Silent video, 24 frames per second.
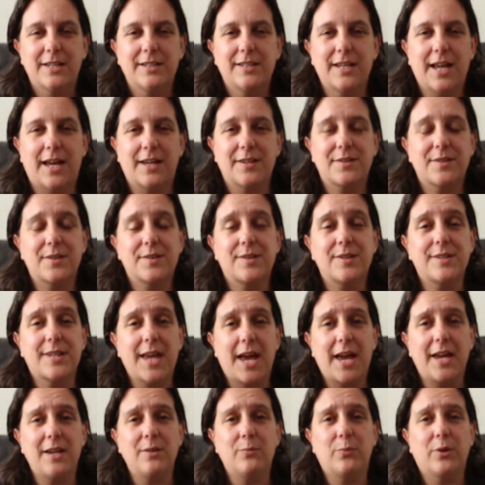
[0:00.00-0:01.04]
Yeah, so
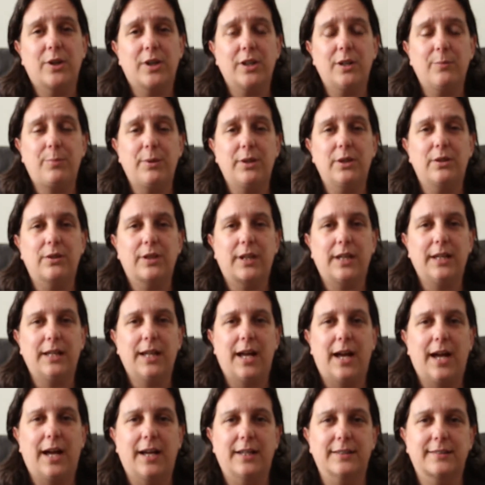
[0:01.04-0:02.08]
today we're going to be looking
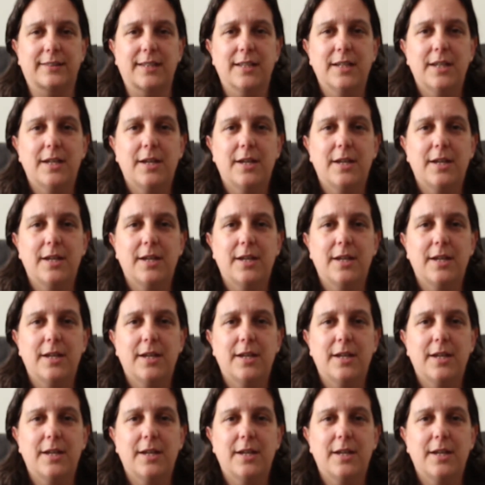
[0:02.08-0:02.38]
at